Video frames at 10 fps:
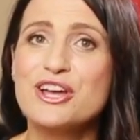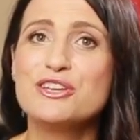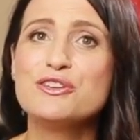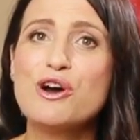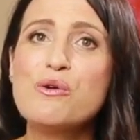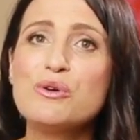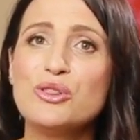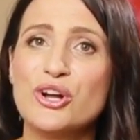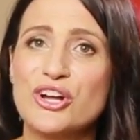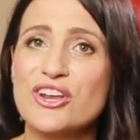you know it will
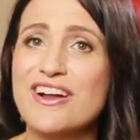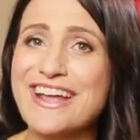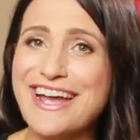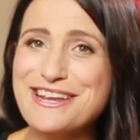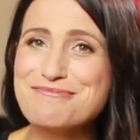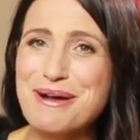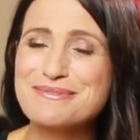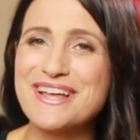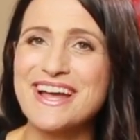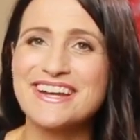look good on any
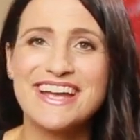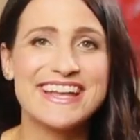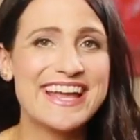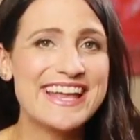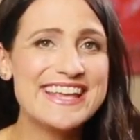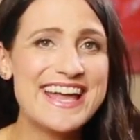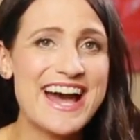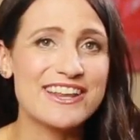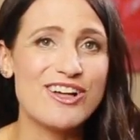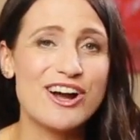website, in any
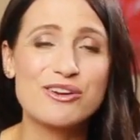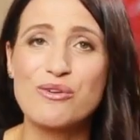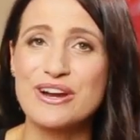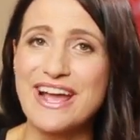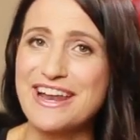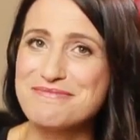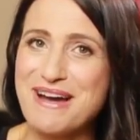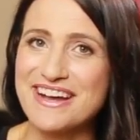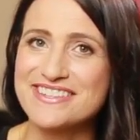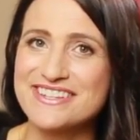catalog, or in any
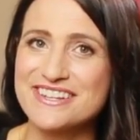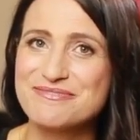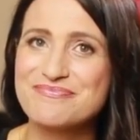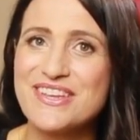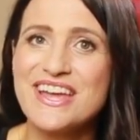magazine.